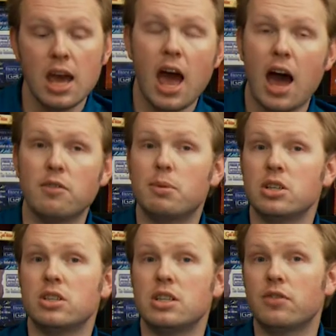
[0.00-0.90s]
have a
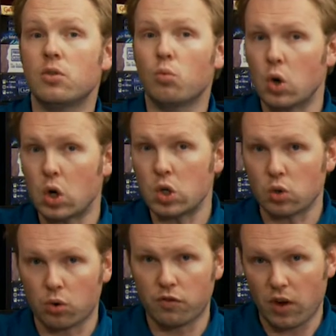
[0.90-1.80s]
bunch of different words
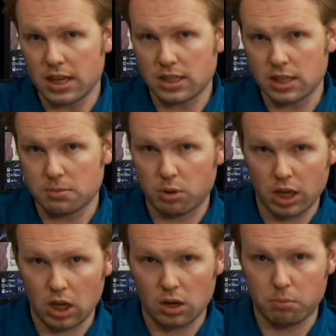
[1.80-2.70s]
or phrases
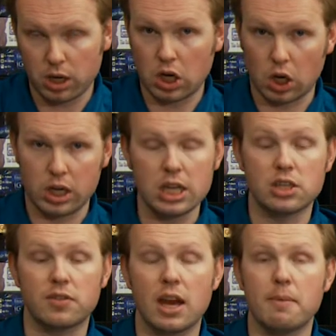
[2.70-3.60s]
printed on each
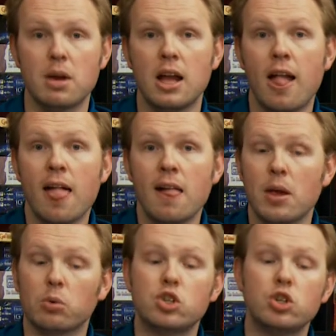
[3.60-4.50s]
of them. They
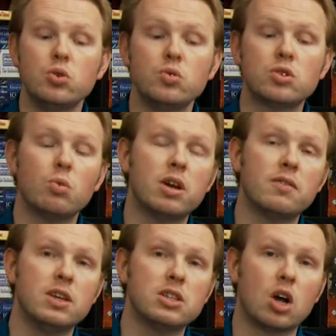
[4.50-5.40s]
will choose one
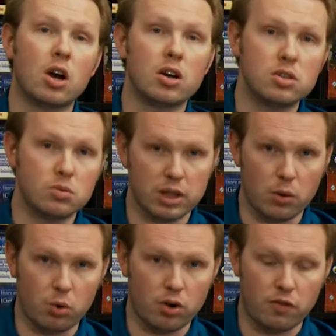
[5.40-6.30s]
of these cards with a
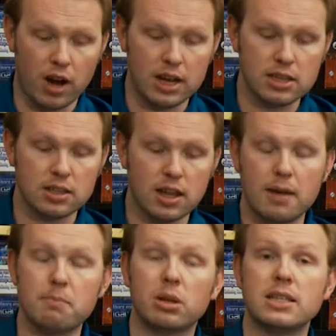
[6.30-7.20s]
word or phrase
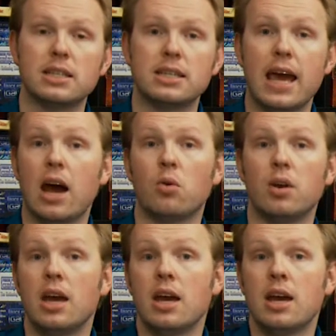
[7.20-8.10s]
and place it
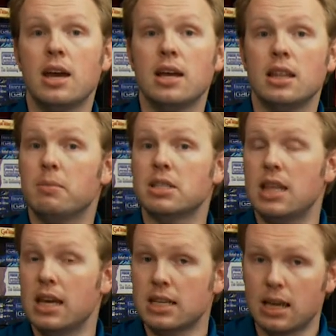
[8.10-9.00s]
down. They must
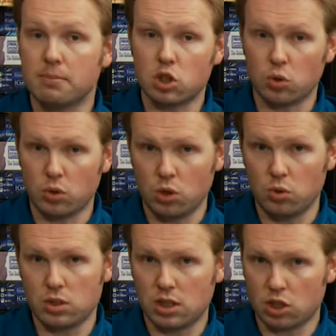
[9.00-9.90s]
then attempt to
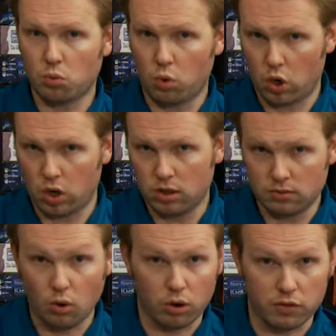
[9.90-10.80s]
use this word
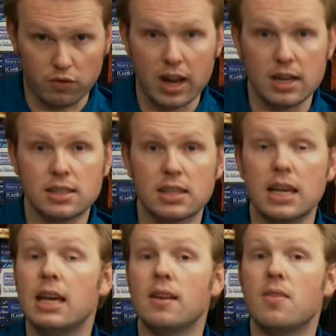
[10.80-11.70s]
or phrase
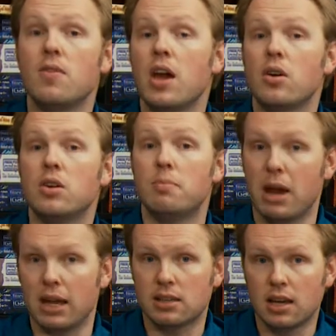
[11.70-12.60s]
in their
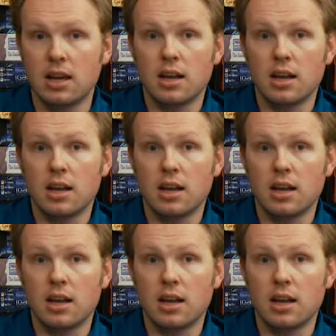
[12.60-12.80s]
debate.